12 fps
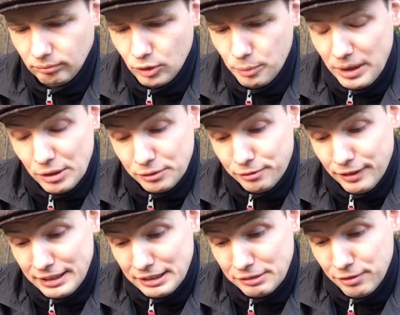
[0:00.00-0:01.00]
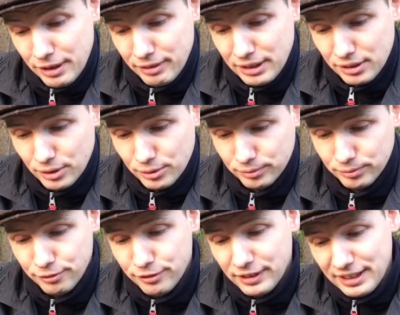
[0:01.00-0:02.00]
You may not find it very,
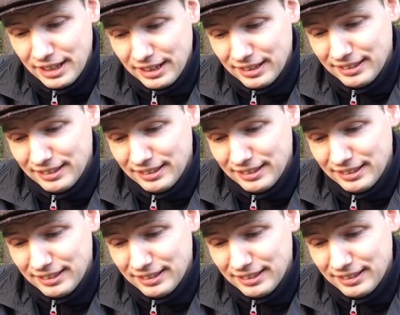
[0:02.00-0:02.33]
funny,